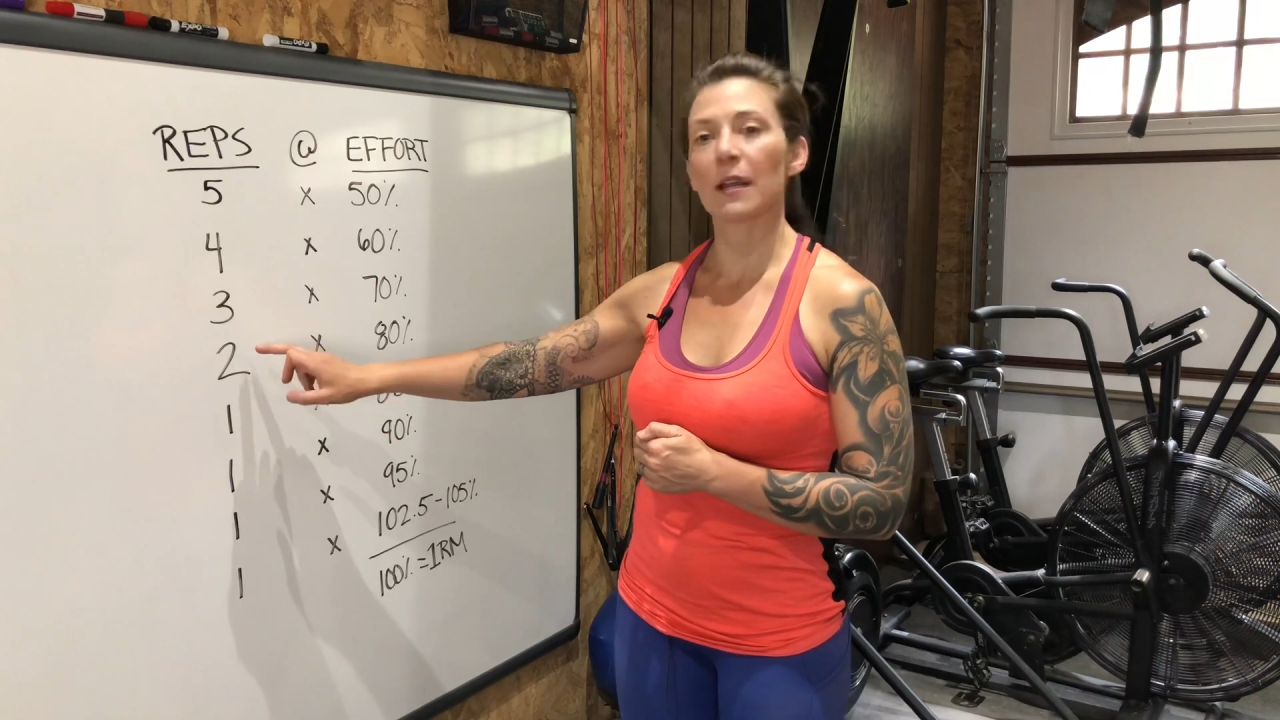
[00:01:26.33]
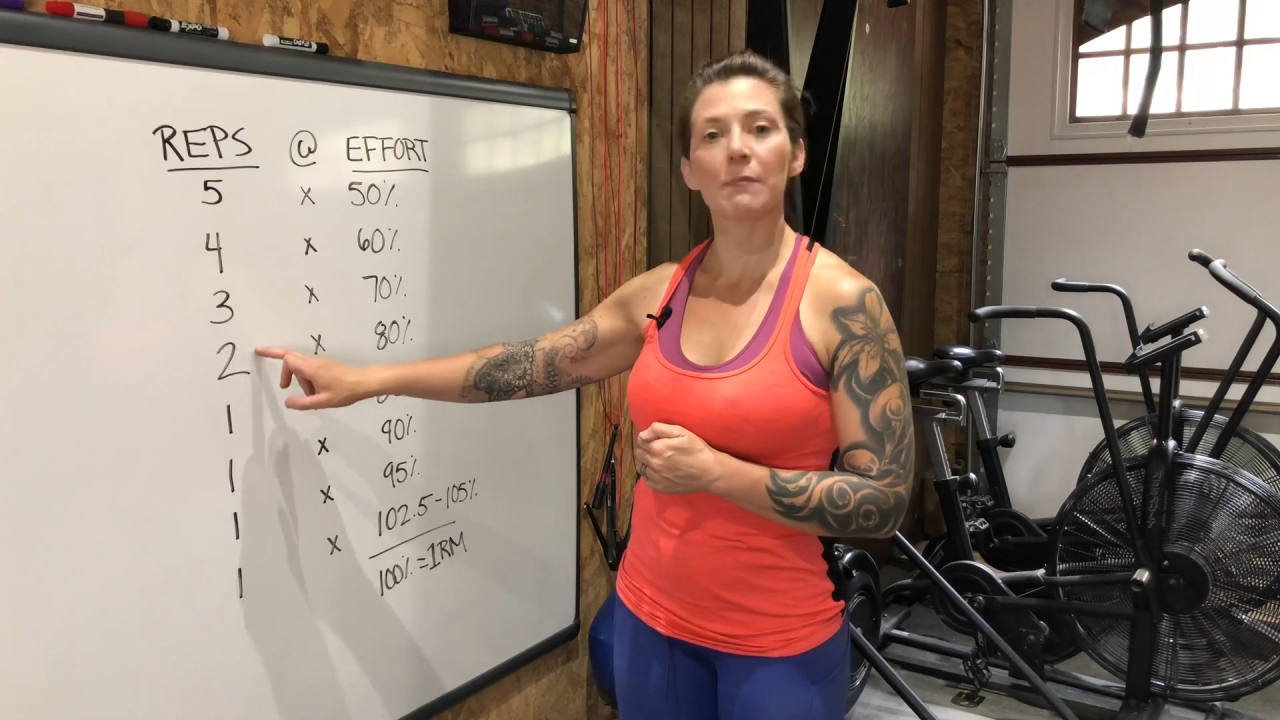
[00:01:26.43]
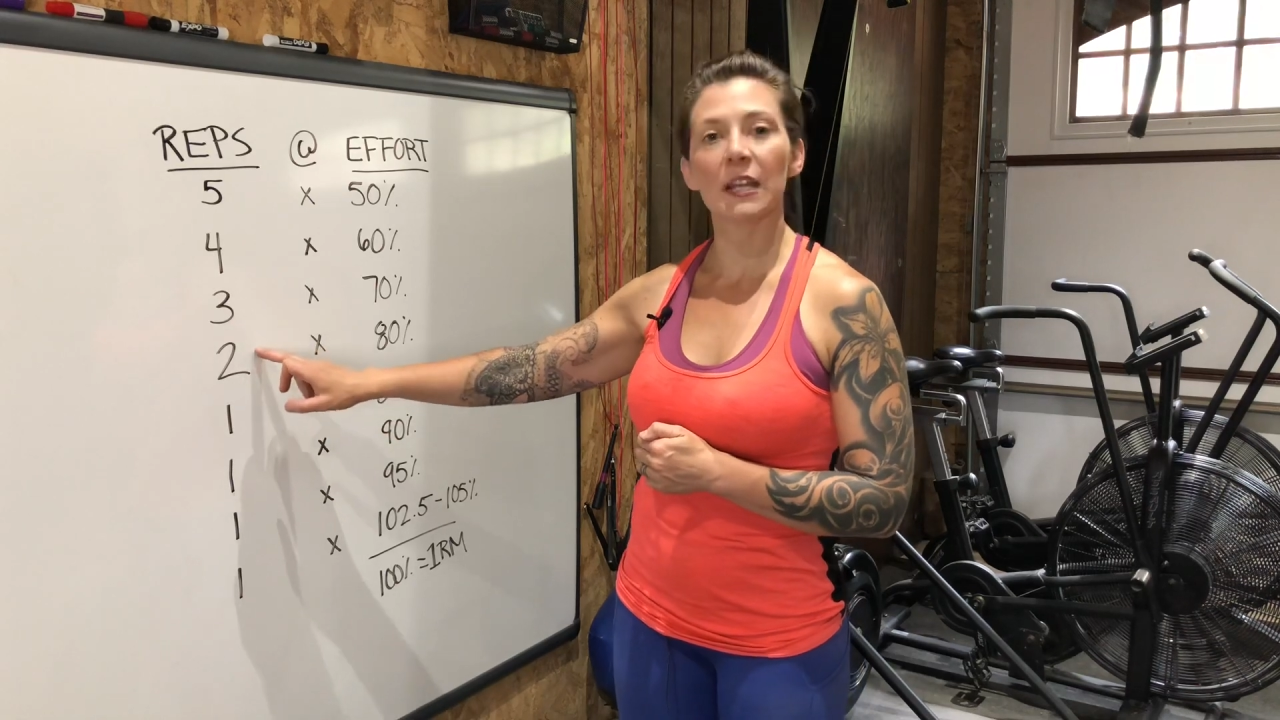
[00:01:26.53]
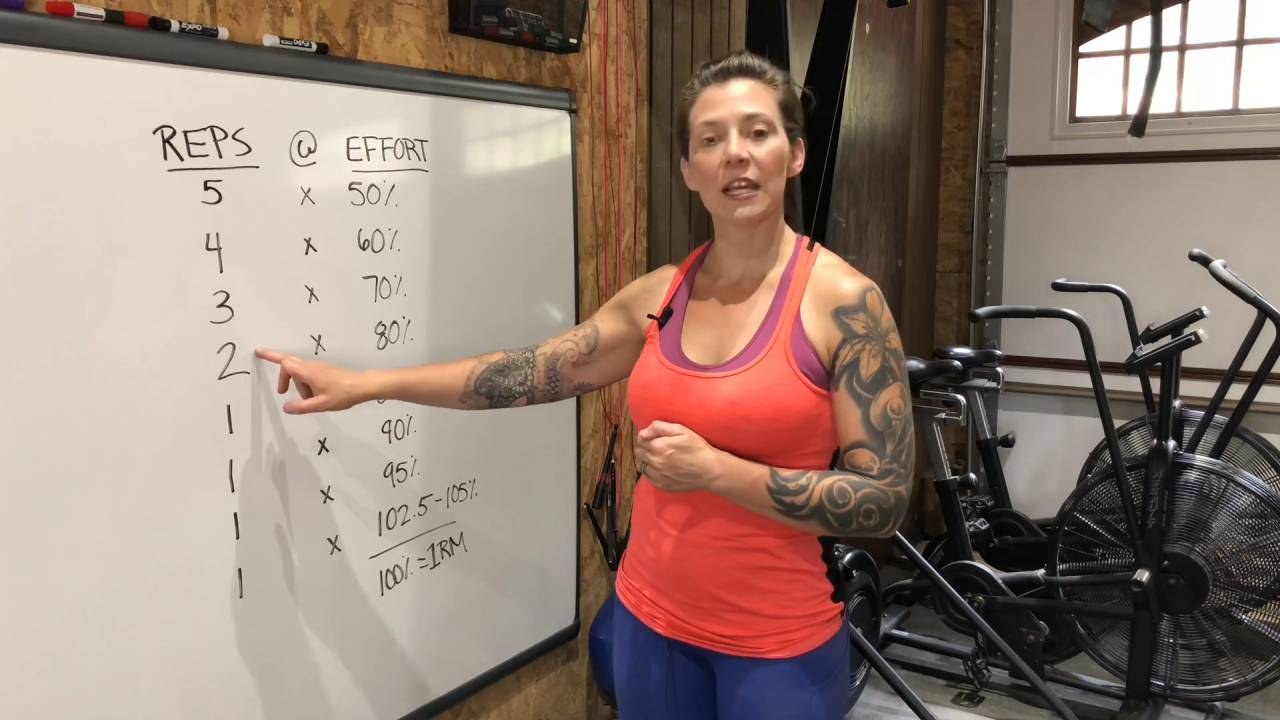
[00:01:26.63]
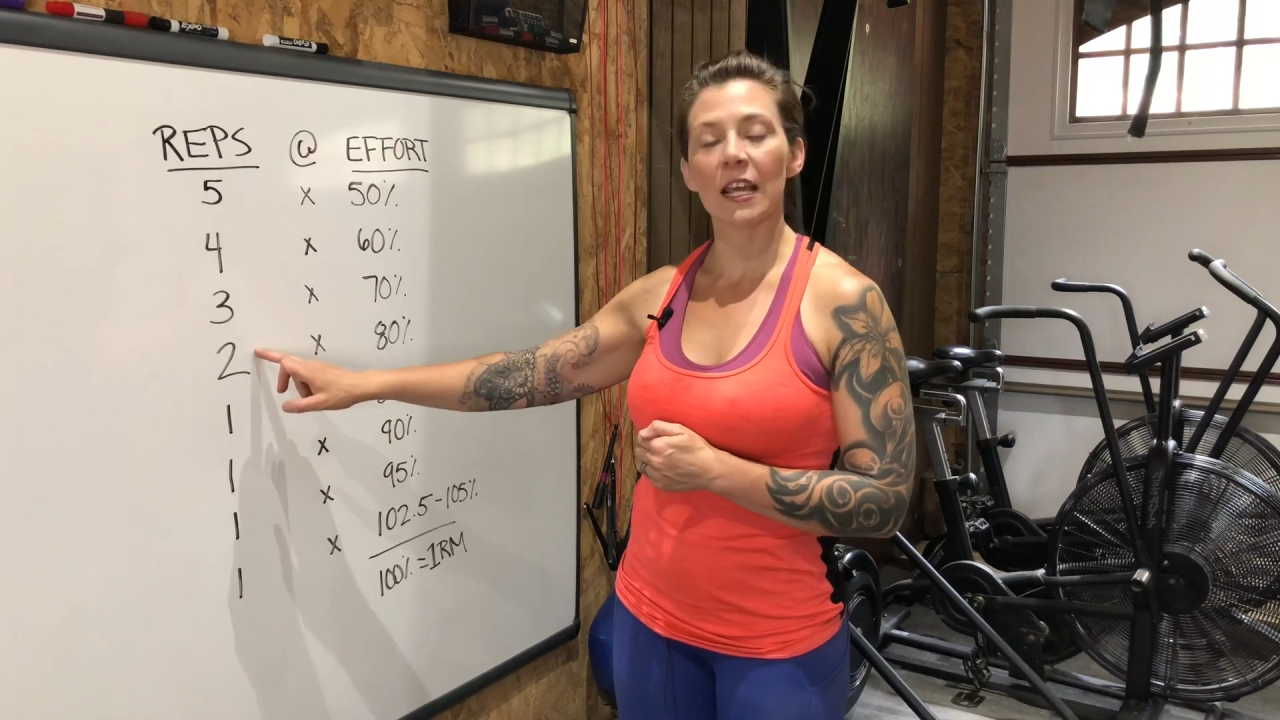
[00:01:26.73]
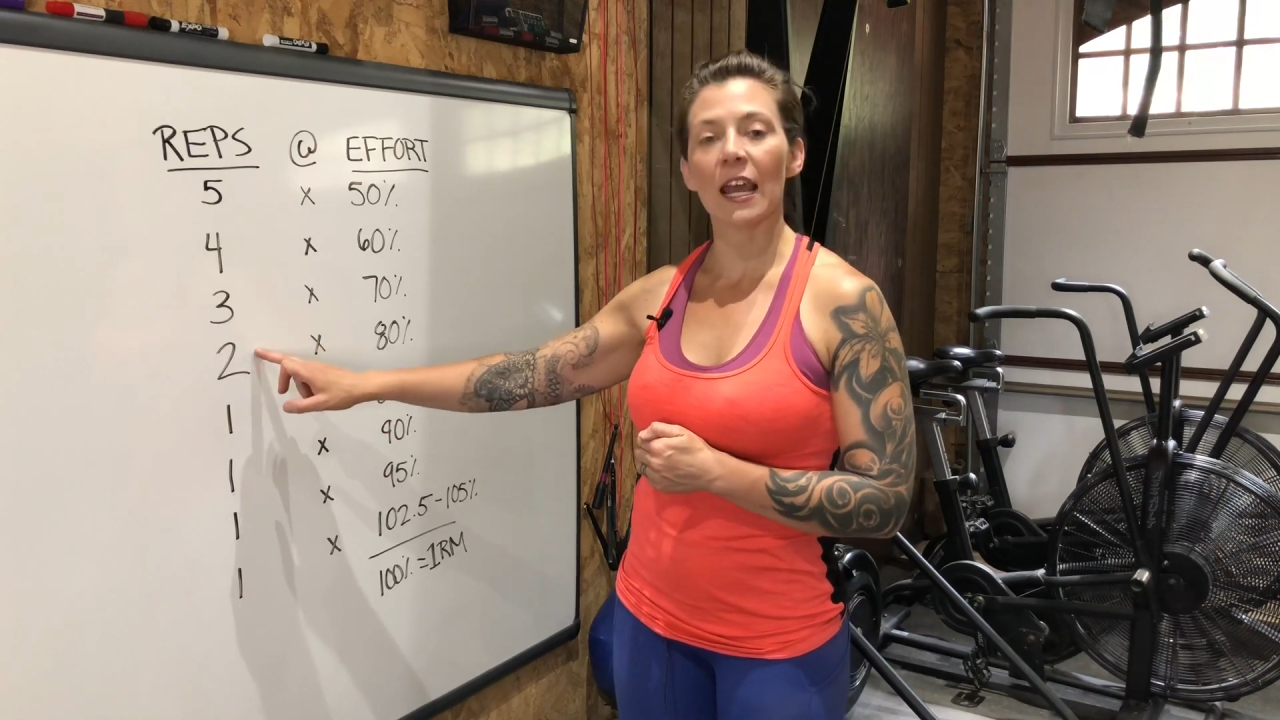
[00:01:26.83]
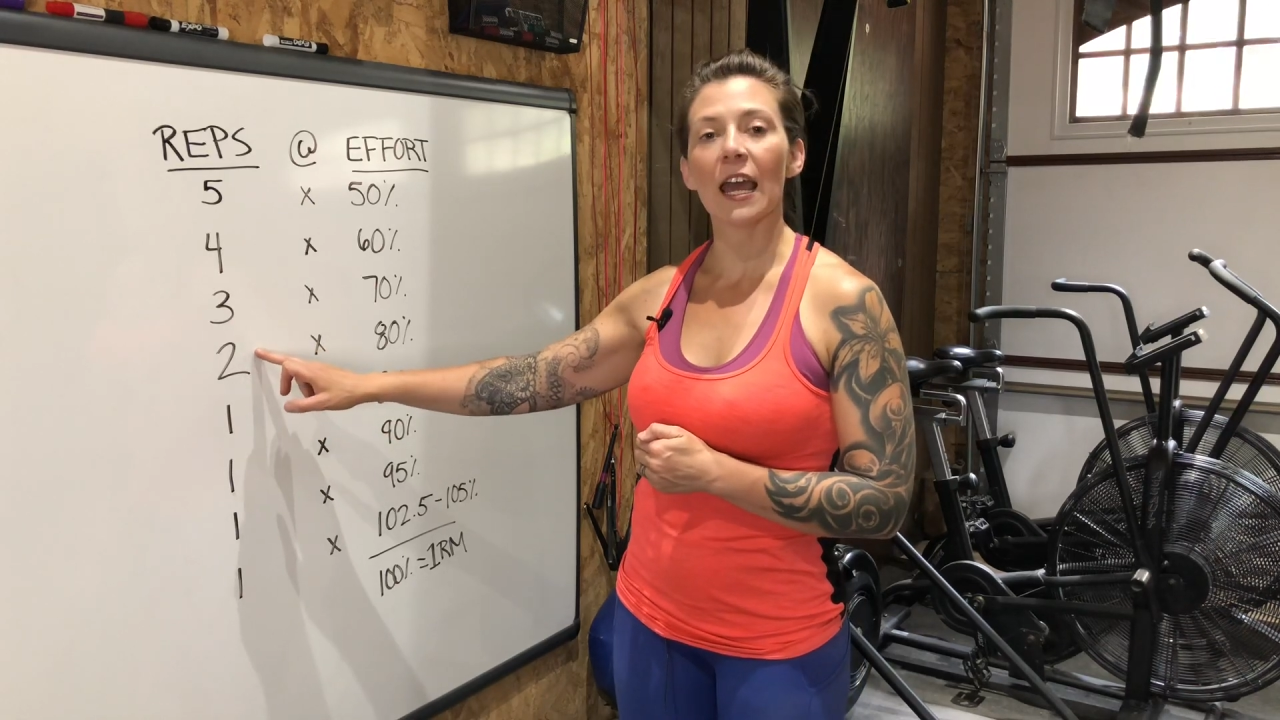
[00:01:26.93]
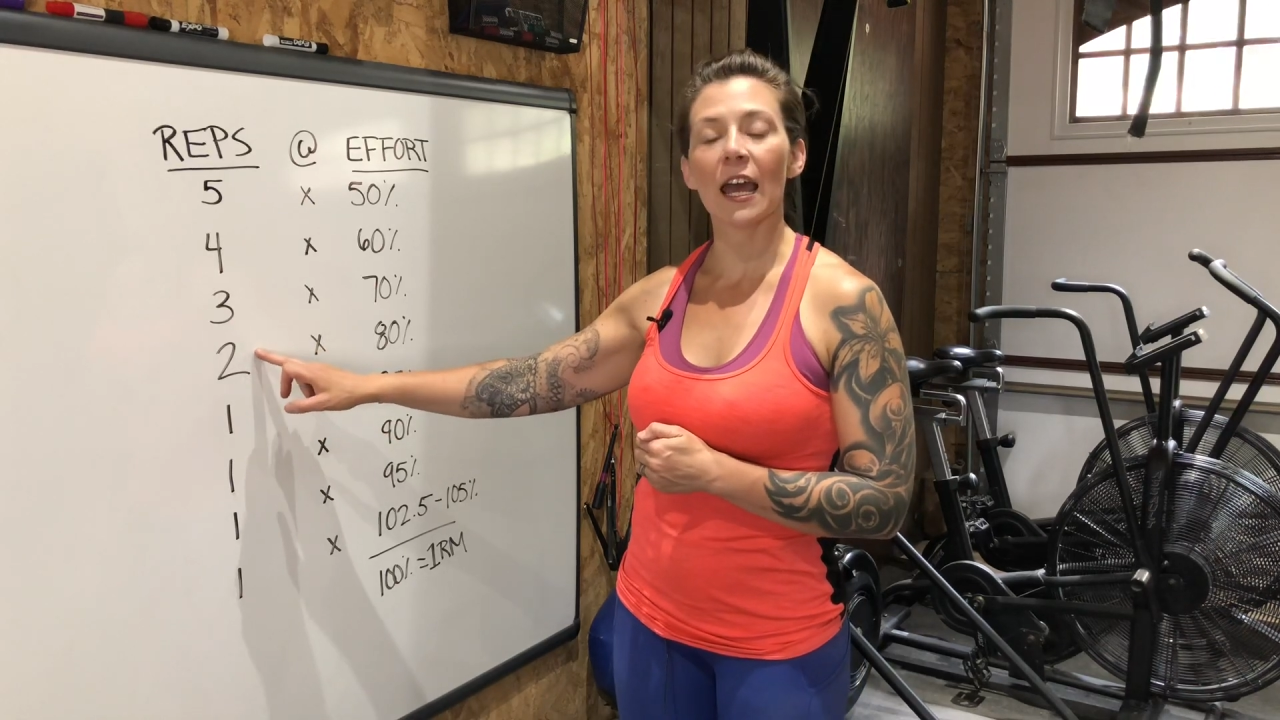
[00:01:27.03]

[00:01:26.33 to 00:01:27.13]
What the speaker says: a minute and a